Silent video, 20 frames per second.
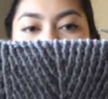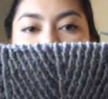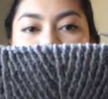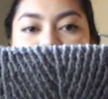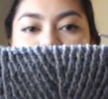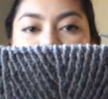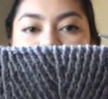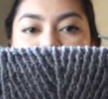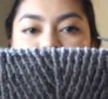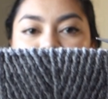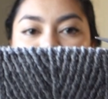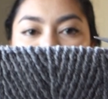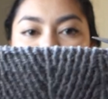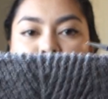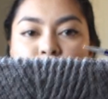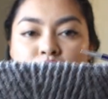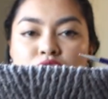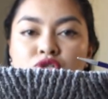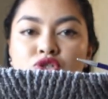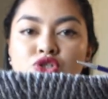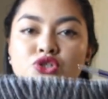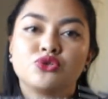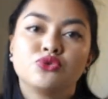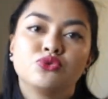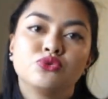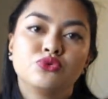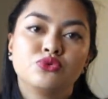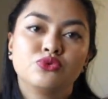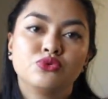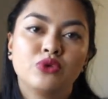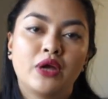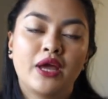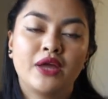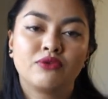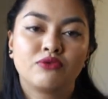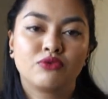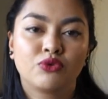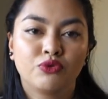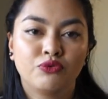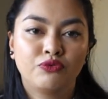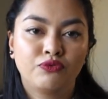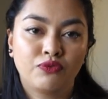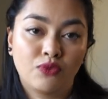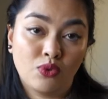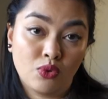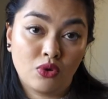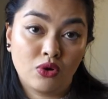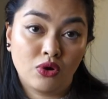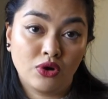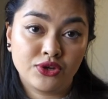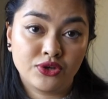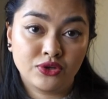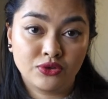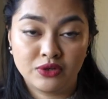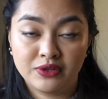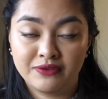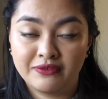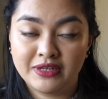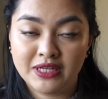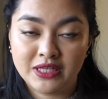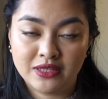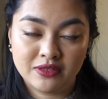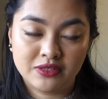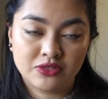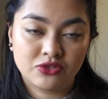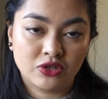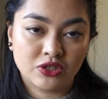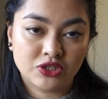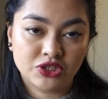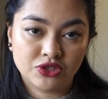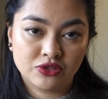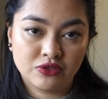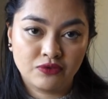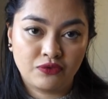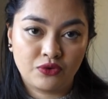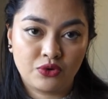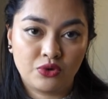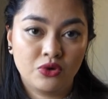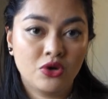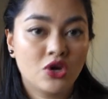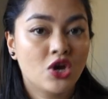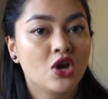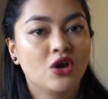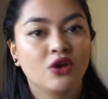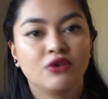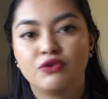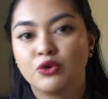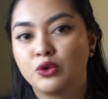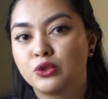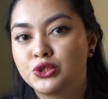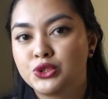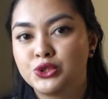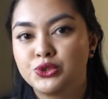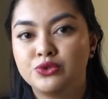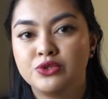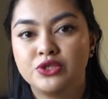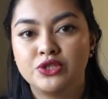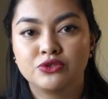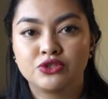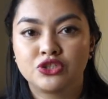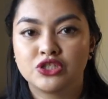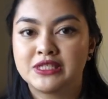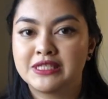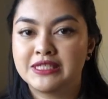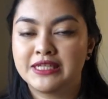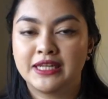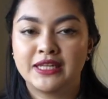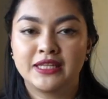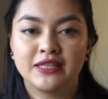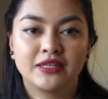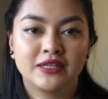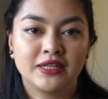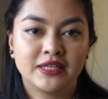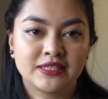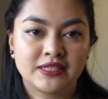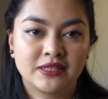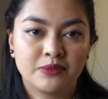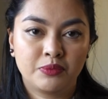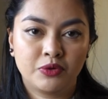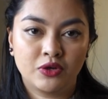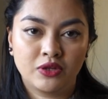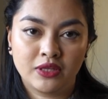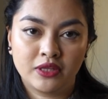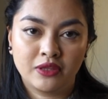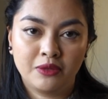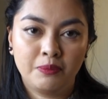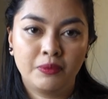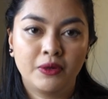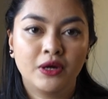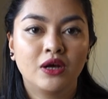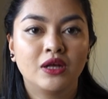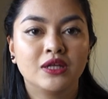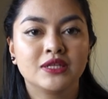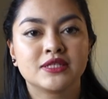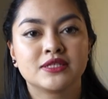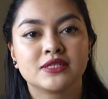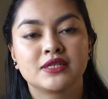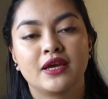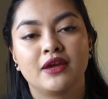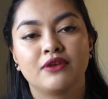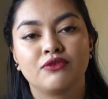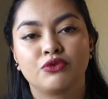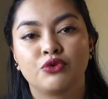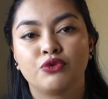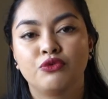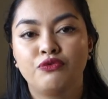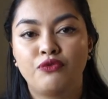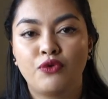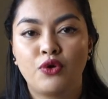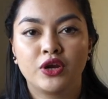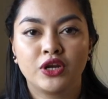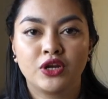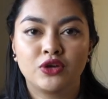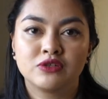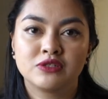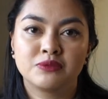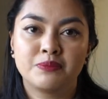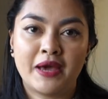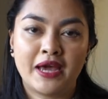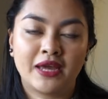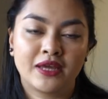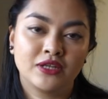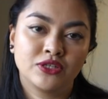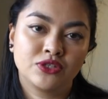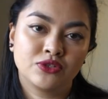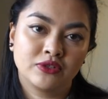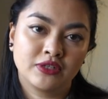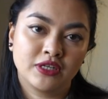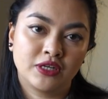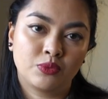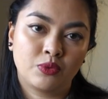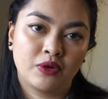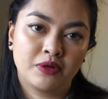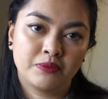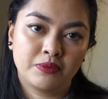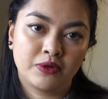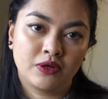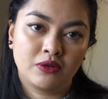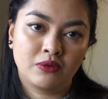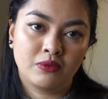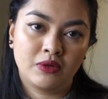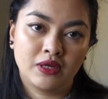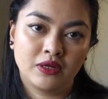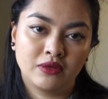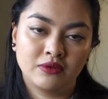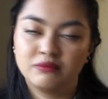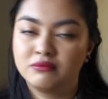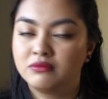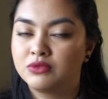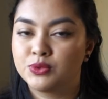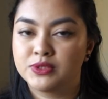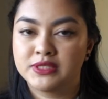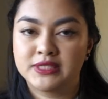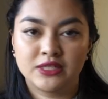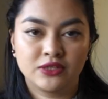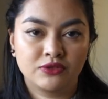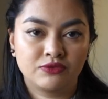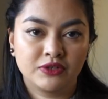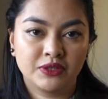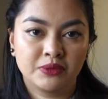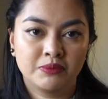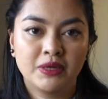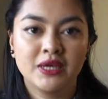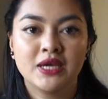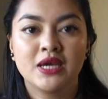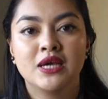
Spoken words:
in which row two and row four, you don't even need the instructions for. Row two, you're just knitting the knits and purling the purls, and row four, it goes back into a knit one, purl one, twisted rib.